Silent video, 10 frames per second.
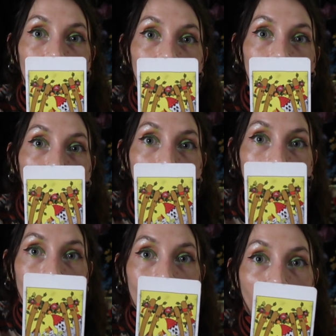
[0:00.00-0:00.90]
could be
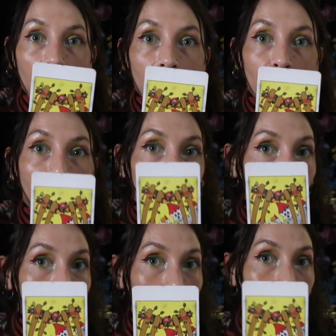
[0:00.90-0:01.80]
inspired by a
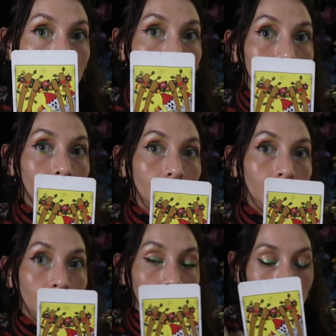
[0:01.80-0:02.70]
person,
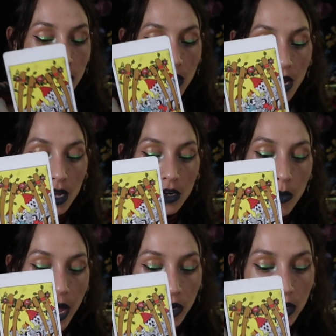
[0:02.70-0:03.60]
no
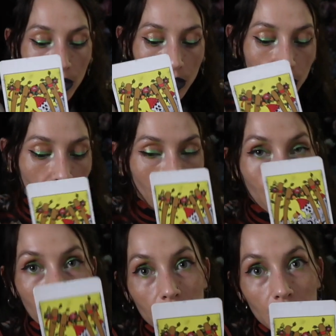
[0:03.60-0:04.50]
matter the
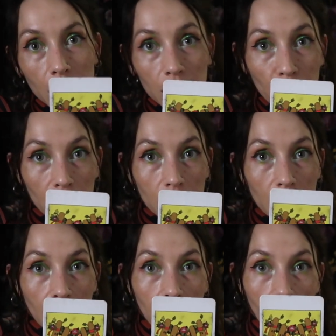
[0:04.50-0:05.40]
relation to this
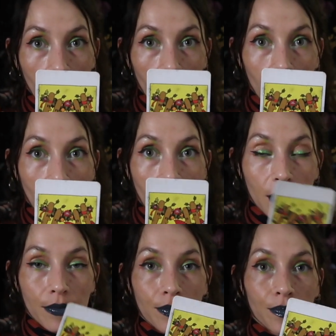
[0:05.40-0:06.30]
person. I think
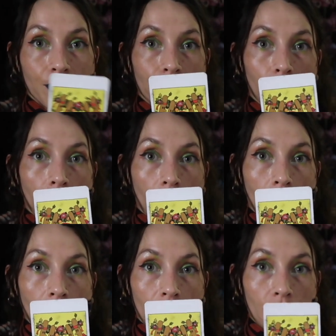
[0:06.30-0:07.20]

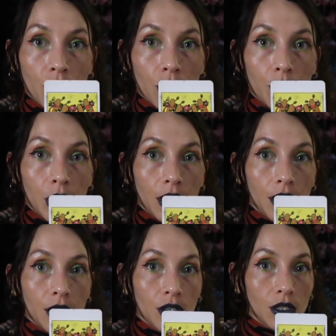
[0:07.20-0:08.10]
you could
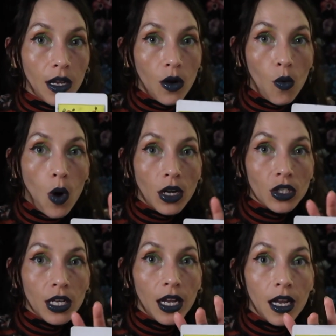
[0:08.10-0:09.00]
be just like
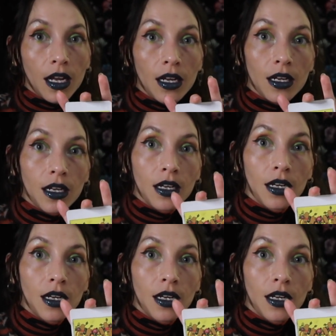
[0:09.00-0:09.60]
watching